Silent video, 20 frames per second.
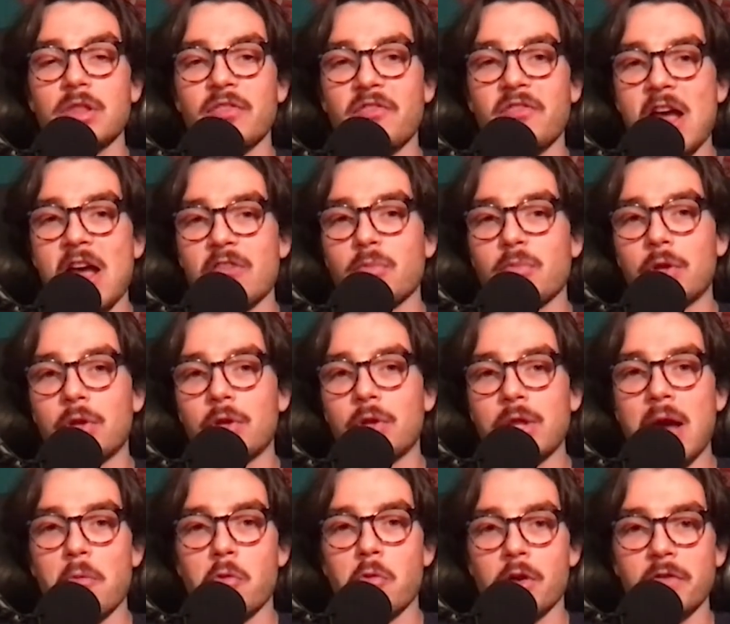the fastball and
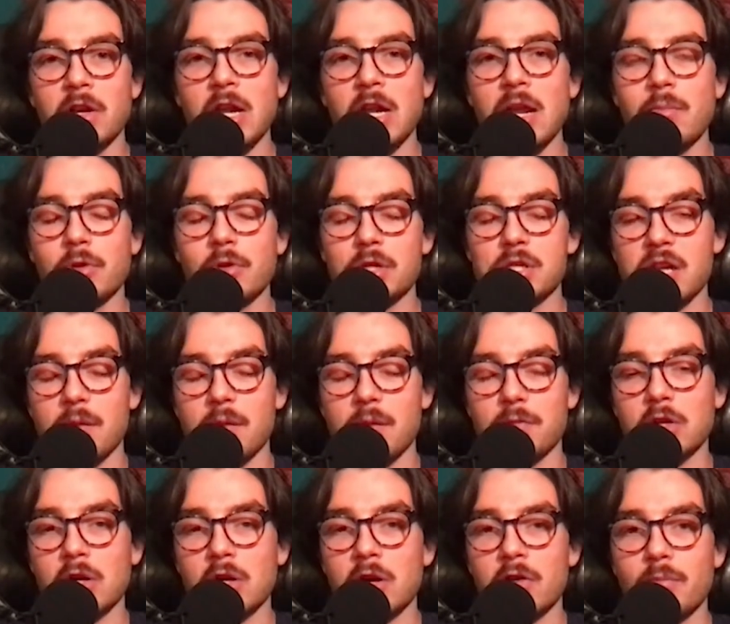that wasn't able to set up
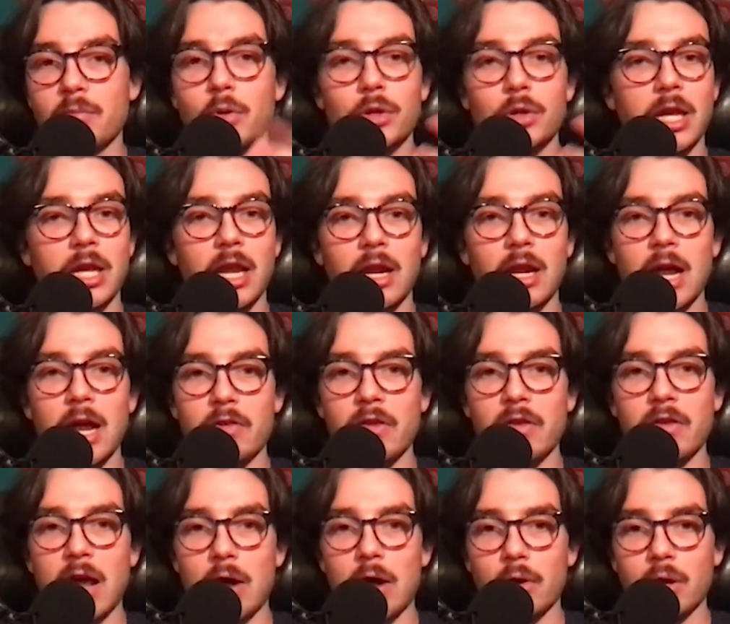the curveball to get guys
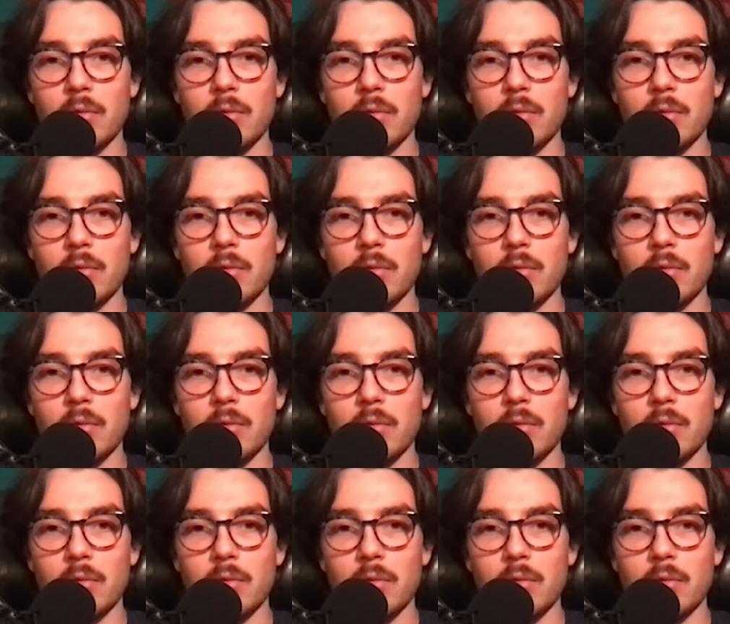out.